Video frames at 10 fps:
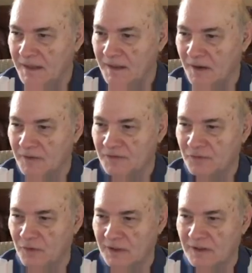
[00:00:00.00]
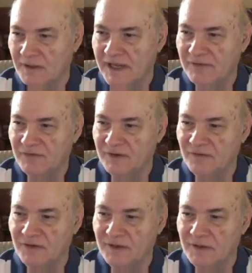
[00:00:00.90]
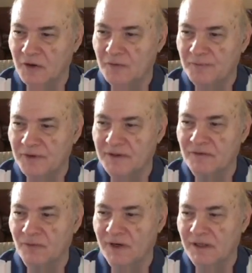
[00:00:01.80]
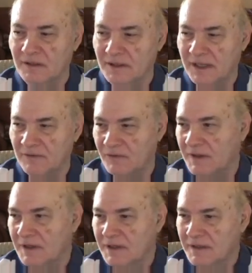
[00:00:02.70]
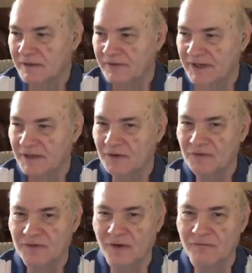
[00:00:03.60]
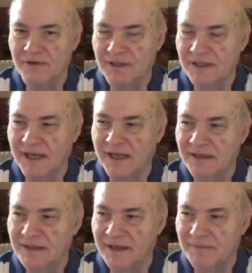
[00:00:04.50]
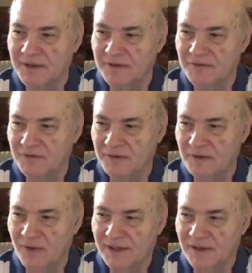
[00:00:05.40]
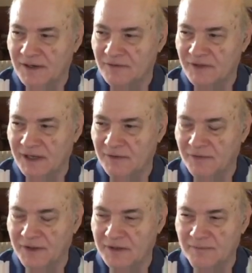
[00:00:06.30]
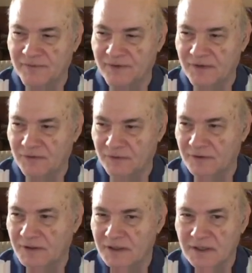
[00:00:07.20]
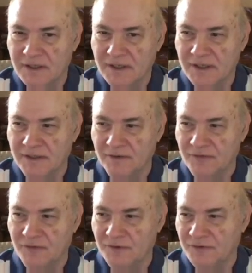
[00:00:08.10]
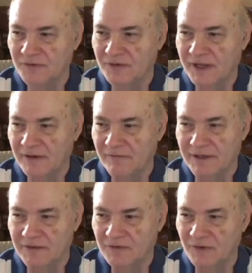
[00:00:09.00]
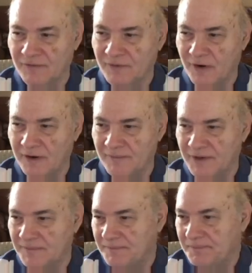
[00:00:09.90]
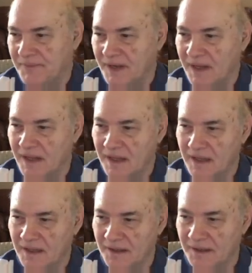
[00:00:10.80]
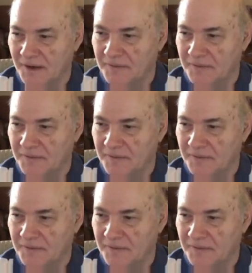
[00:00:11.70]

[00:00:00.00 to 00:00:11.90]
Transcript: it's sort of the lesson is in the notebook as well. As the videos don't really add that much. Quite honestly, I don't think the professor in this course is that great so far, but it